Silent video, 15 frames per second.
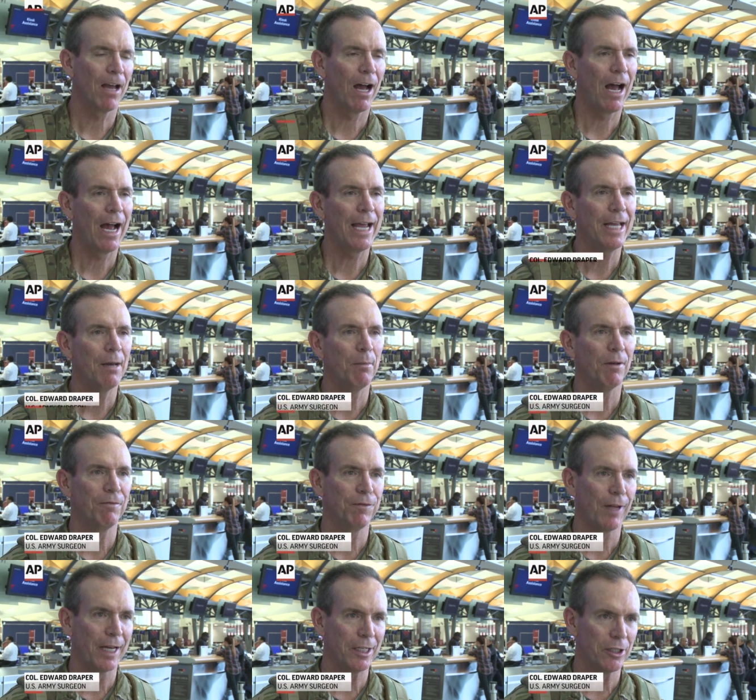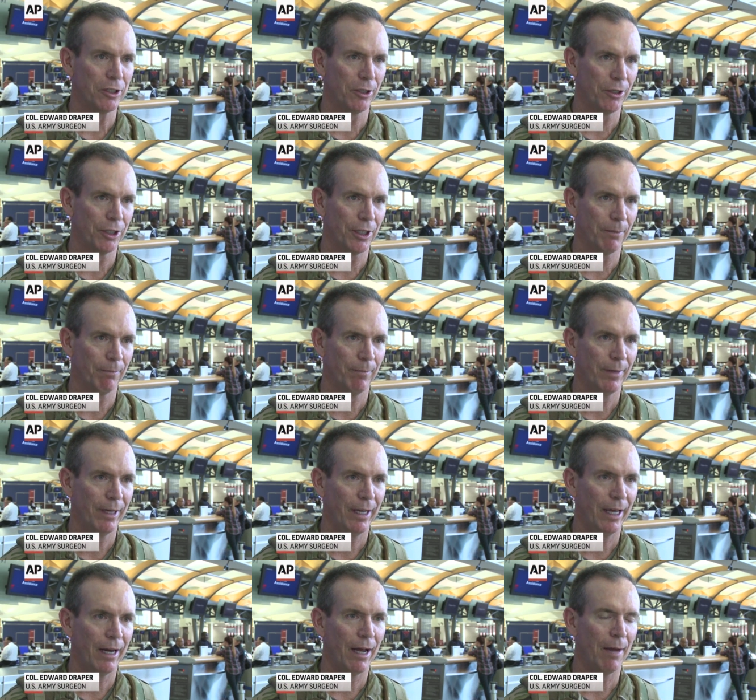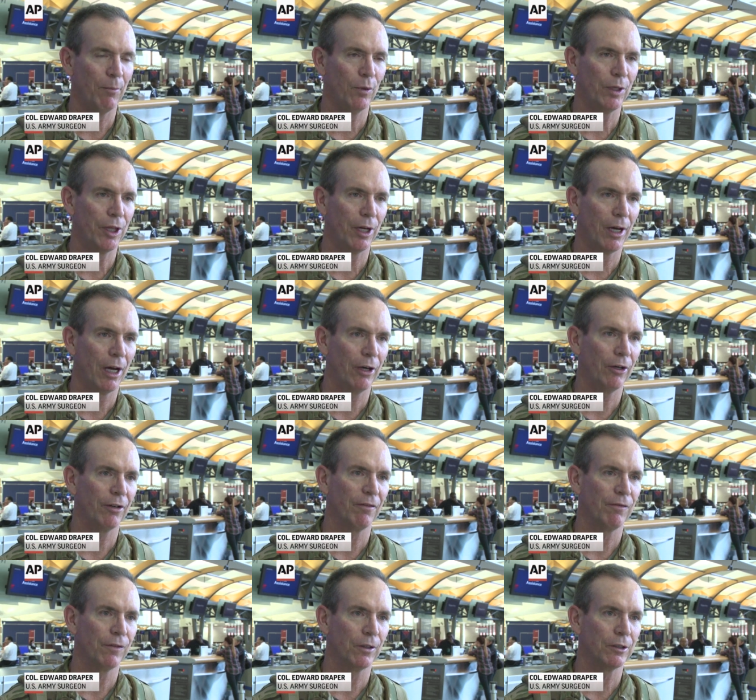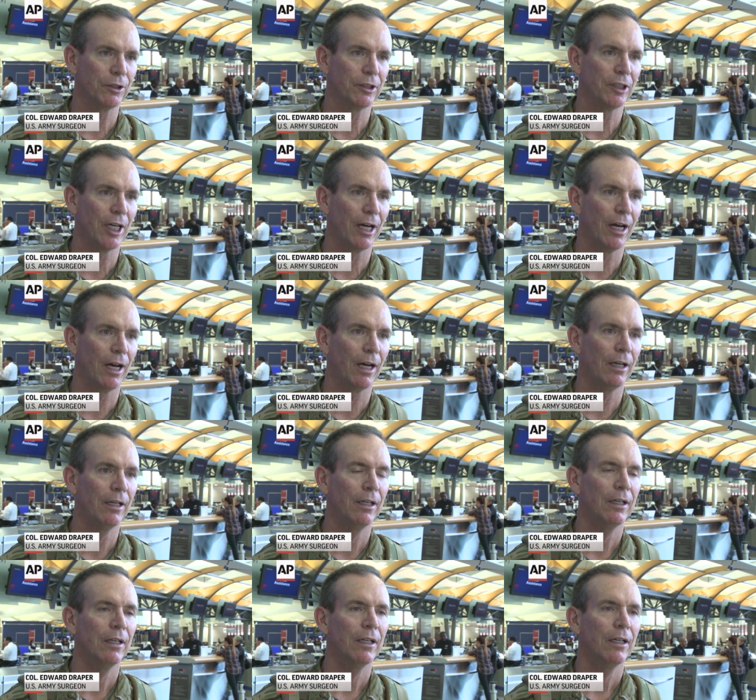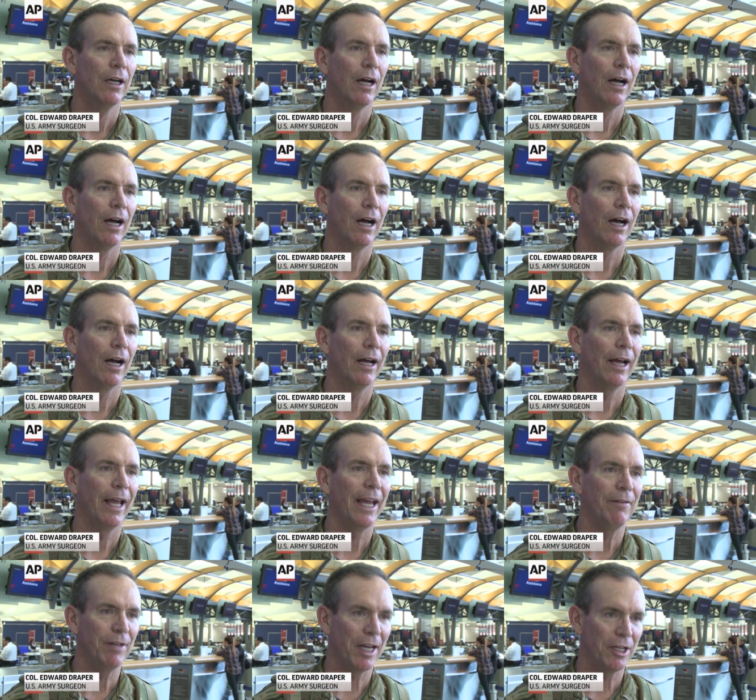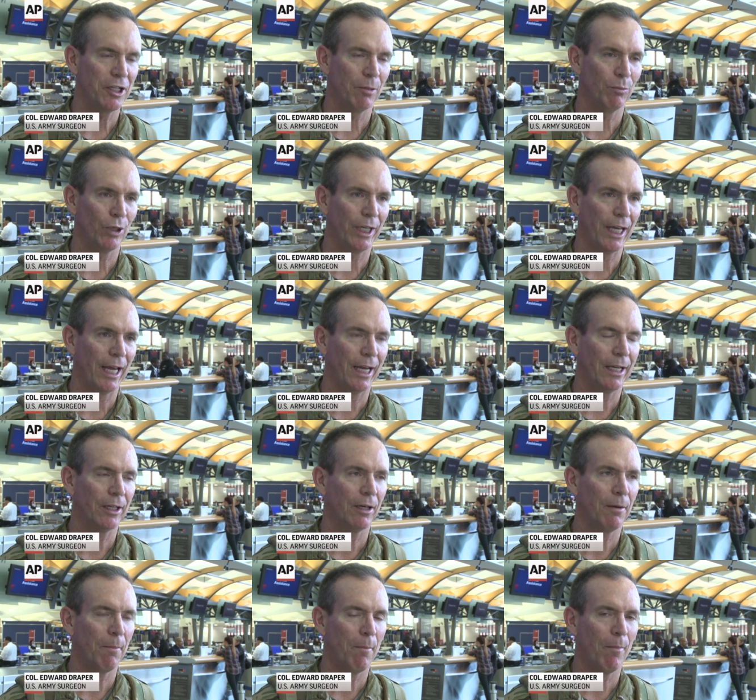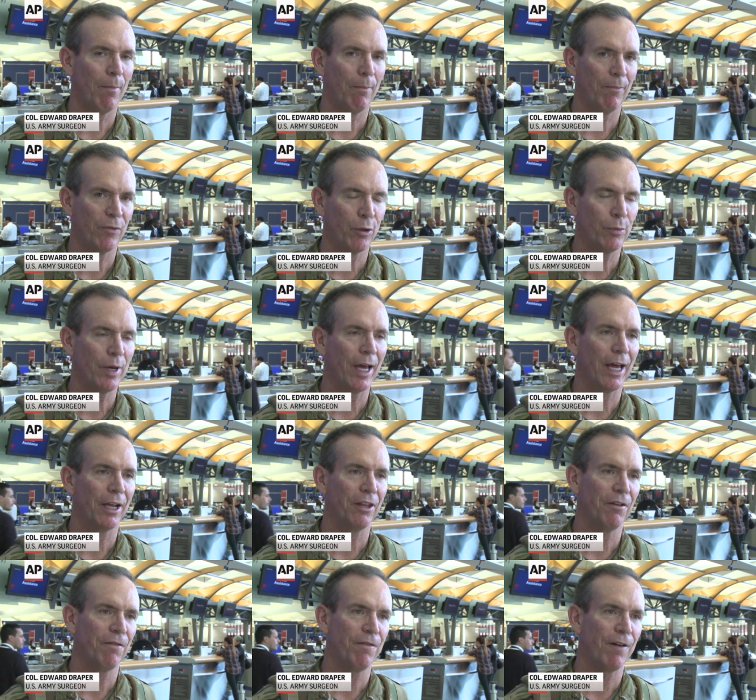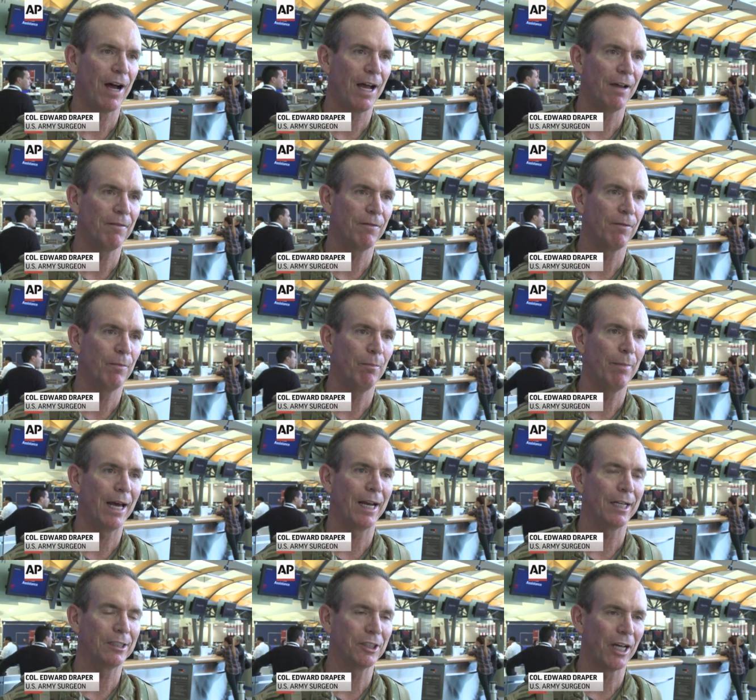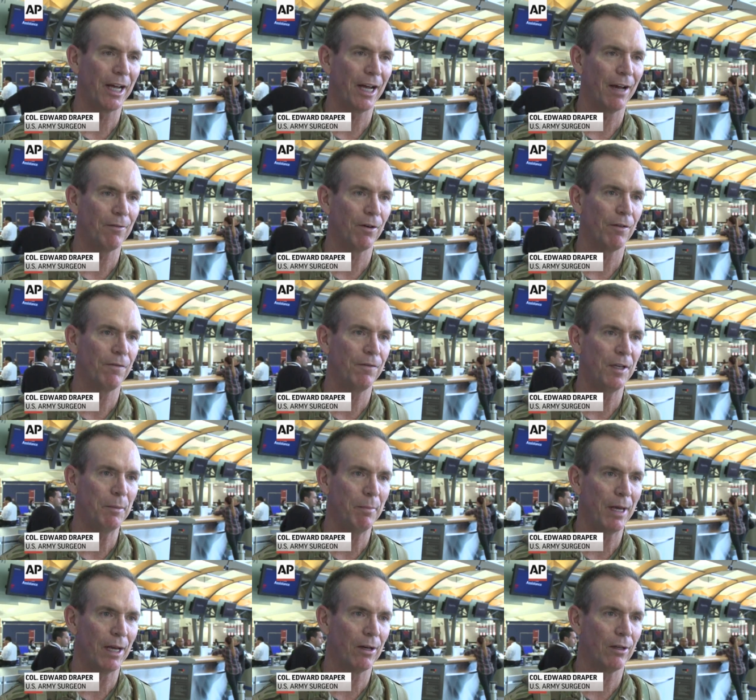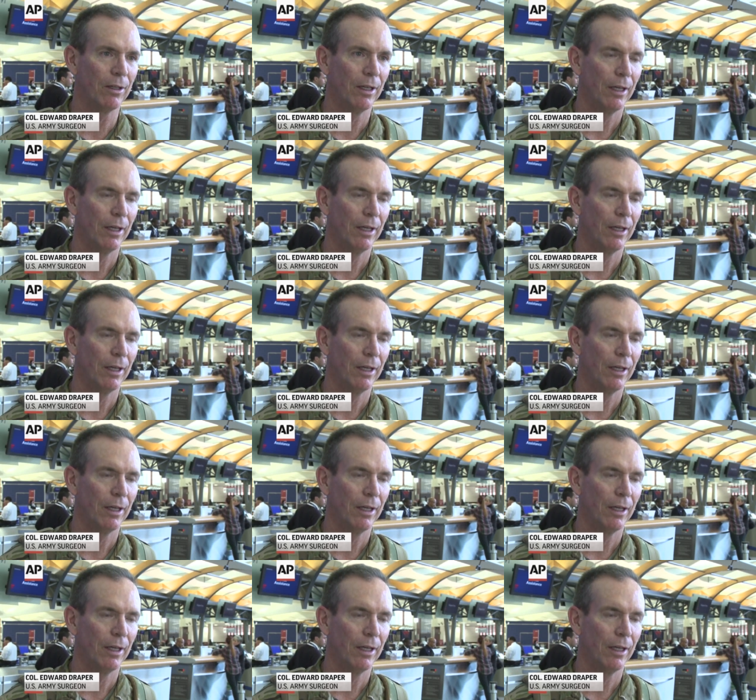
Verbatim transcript: I am a flight surgeon, and I'm with the 101st uh, uh, Aviation Brigade. Mm, three out of the five medics I have are female.